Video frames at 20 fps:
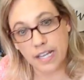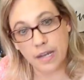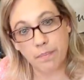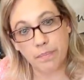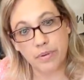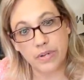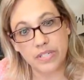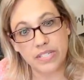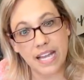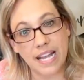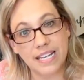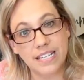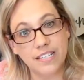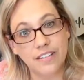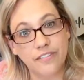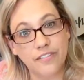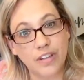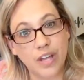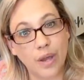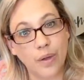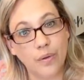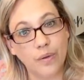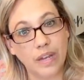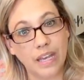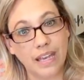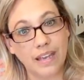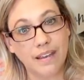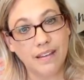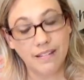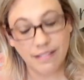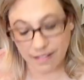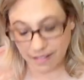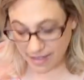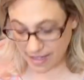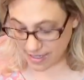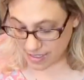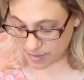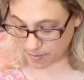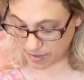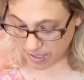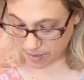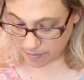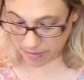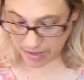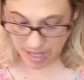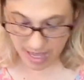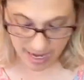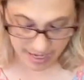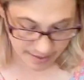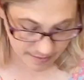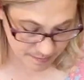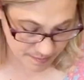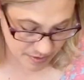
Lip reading: a protective coating that's been applied.